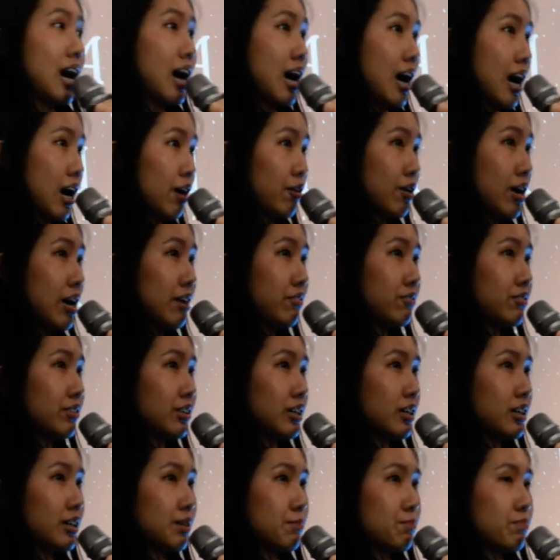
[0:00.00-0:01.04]

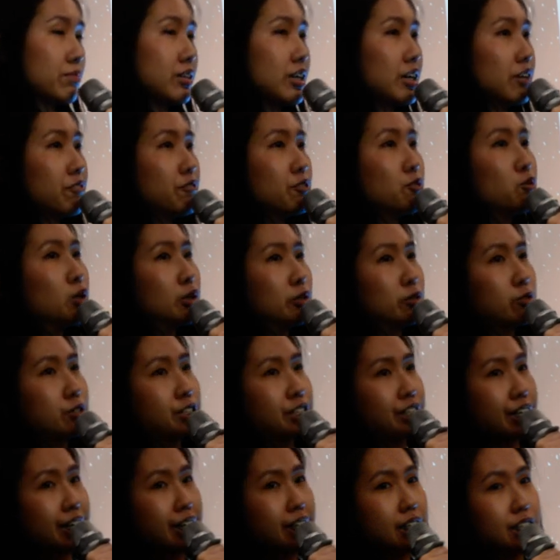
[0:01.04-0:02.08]
However, if you were to
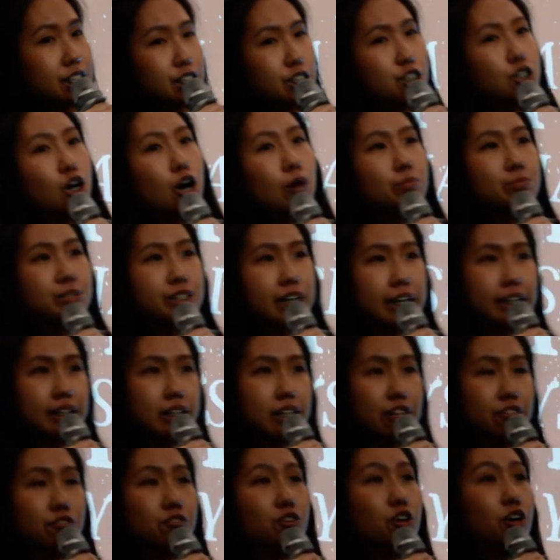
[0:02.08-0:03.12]
change the
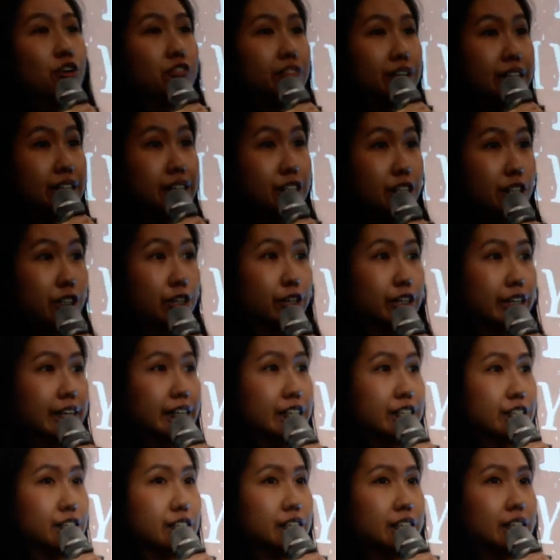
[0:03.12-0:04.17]
objective of
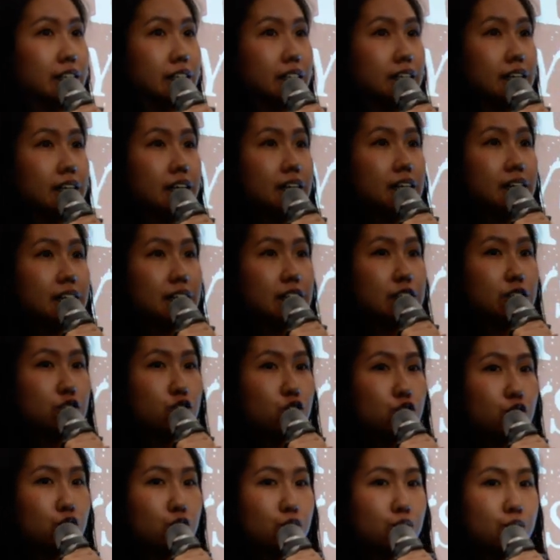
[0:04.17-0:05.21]
interrogation
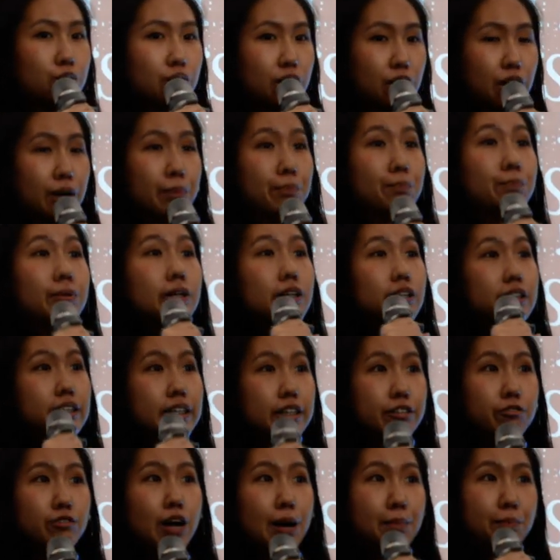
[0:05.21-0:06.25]
into
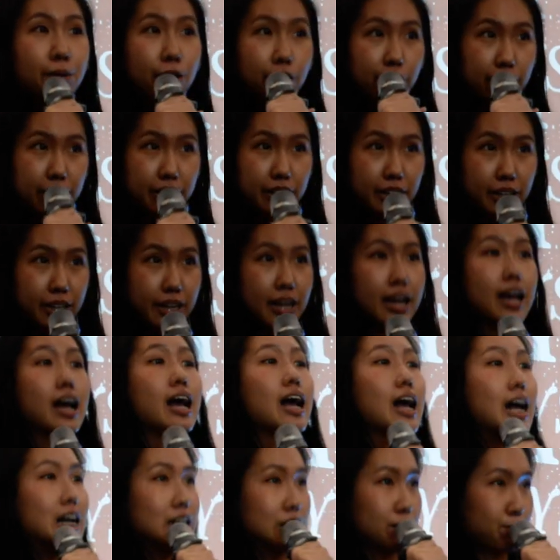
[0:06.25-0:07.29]
building rapport
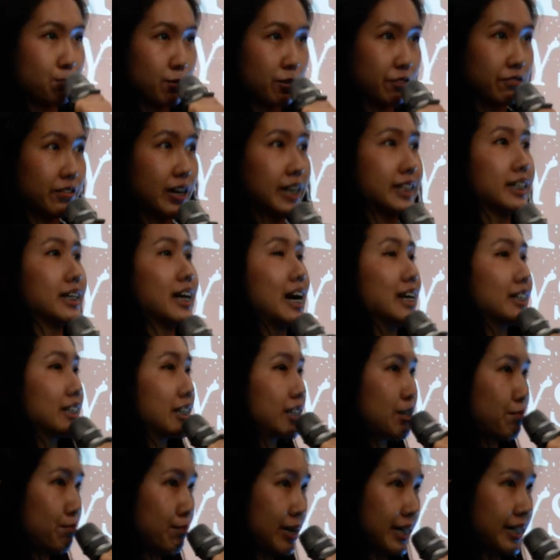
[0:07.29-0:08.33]
as provided under
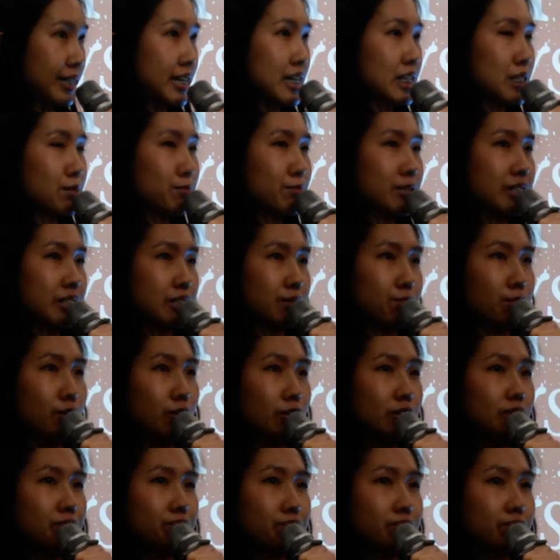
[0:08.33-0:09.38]
the Mandate's
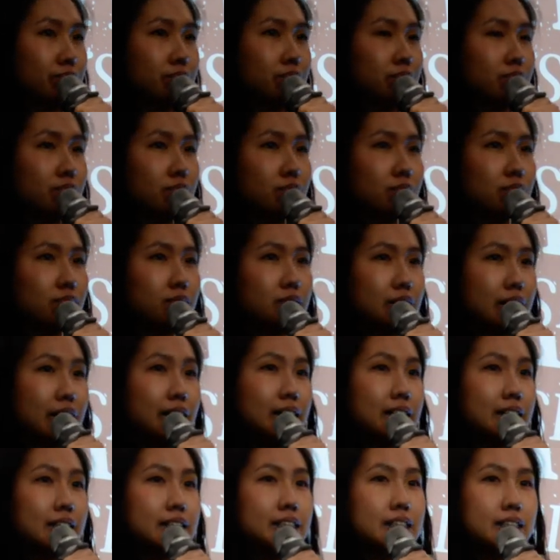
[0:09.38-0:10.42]
principle,
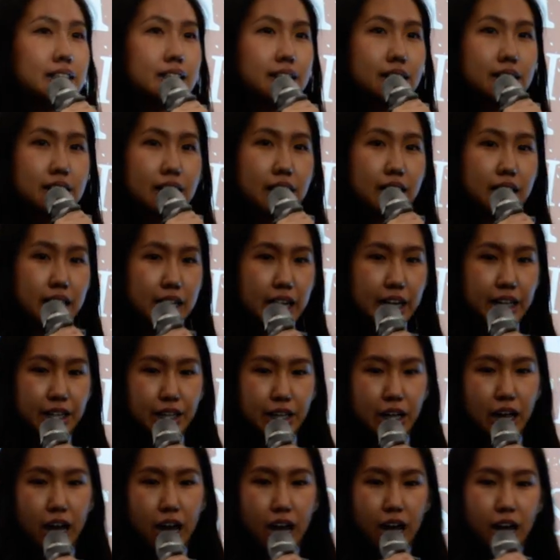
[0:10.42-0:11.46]
this can
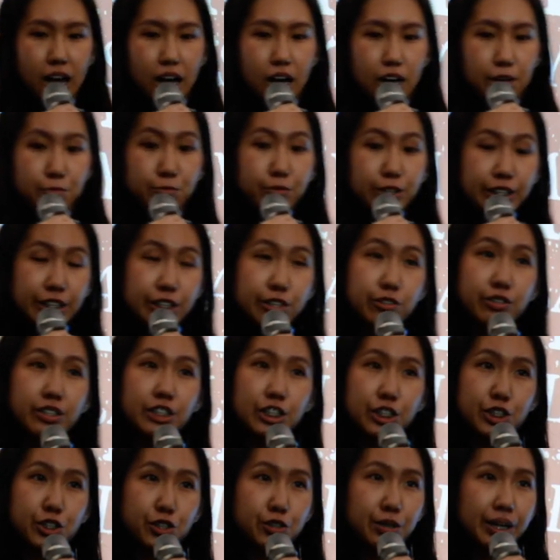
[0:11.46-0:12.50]
reduce the
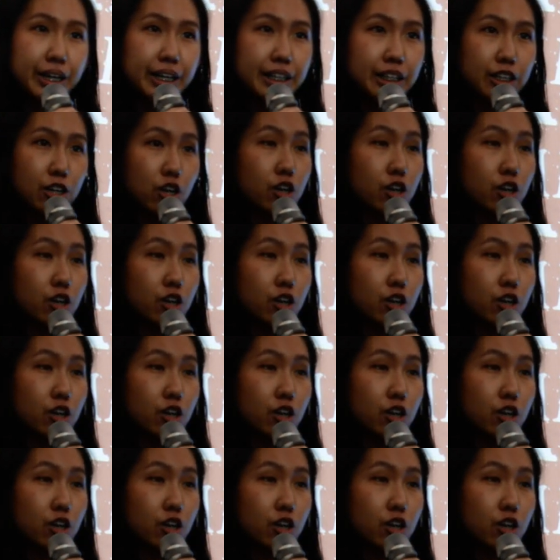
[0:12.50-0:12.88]
strain